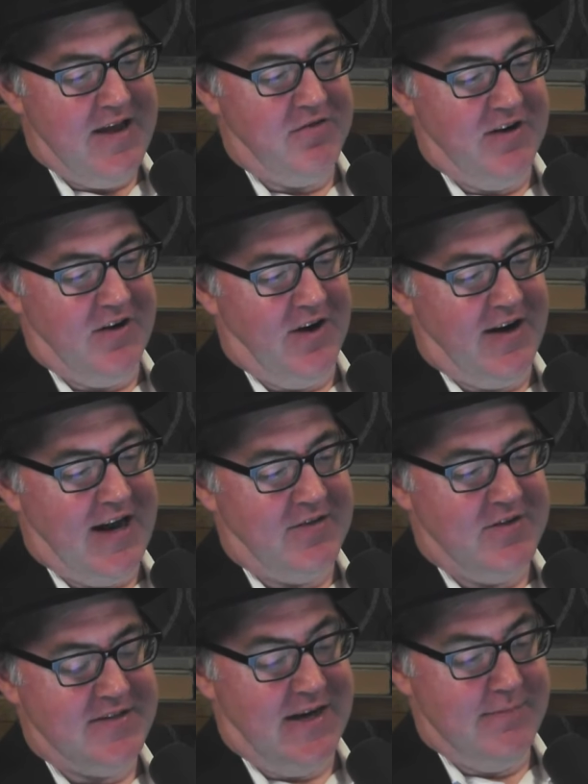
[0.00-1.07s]
every night it had
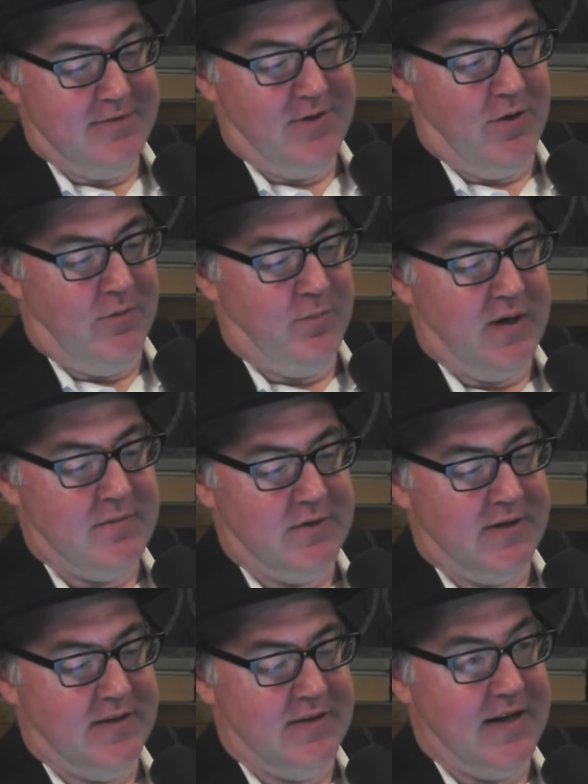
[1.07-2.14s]
the same two old
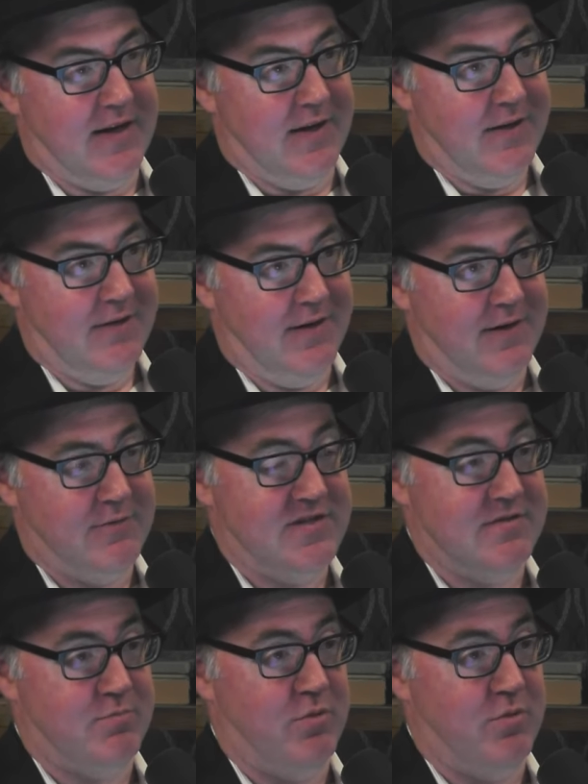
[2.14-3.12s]
people in there, and it was just